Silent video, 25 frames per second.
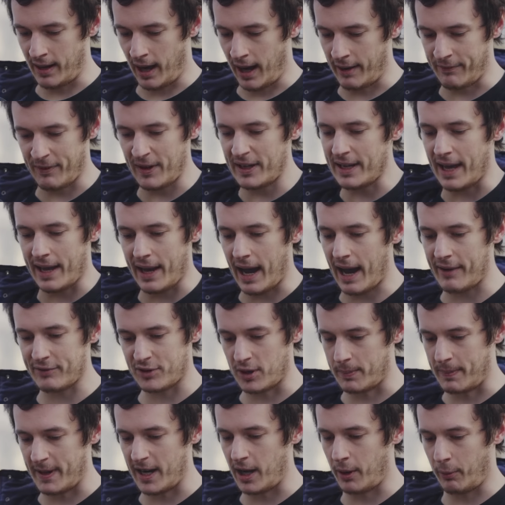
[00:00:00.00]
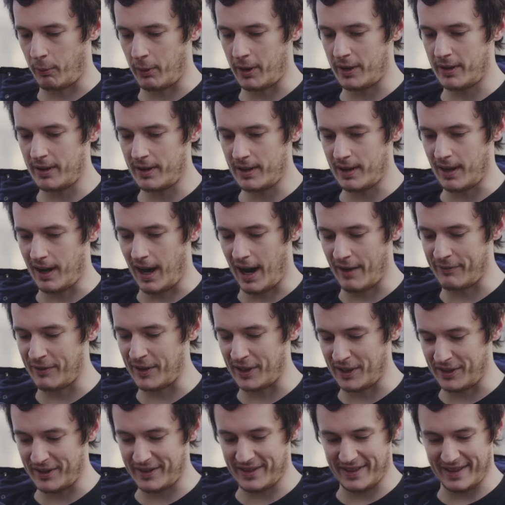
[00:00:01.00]
I think there'd have to be a. Re- I
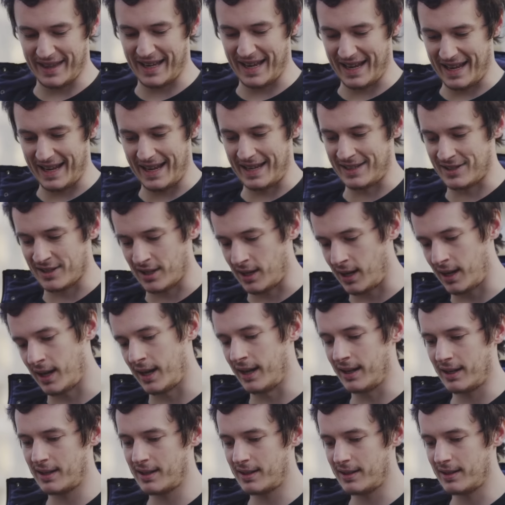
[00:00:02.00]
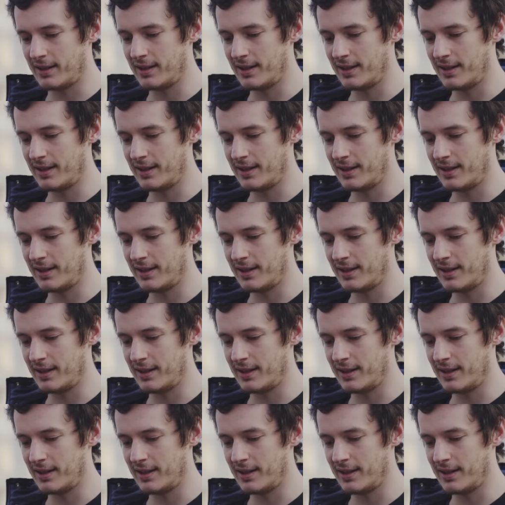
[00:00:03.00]
think it's like